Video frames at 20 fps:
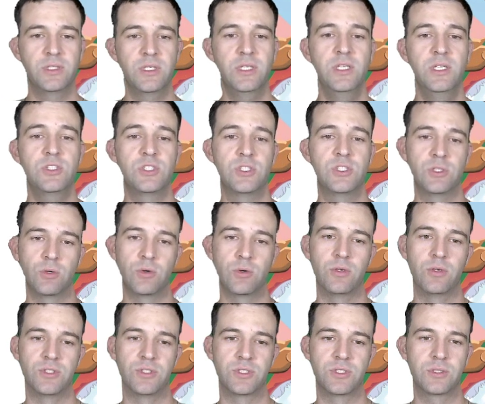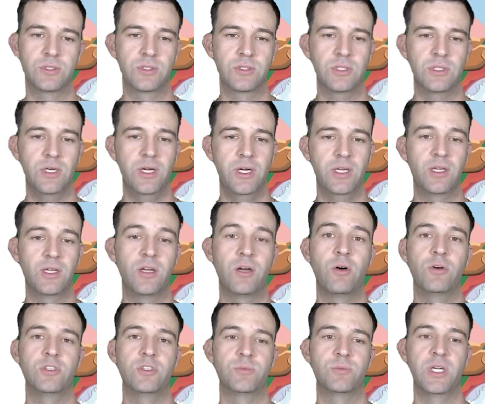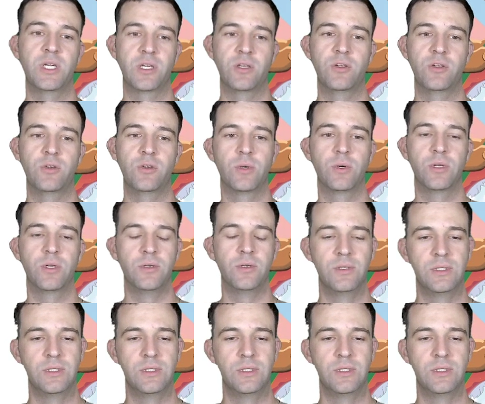It's yours. I can always make a new one.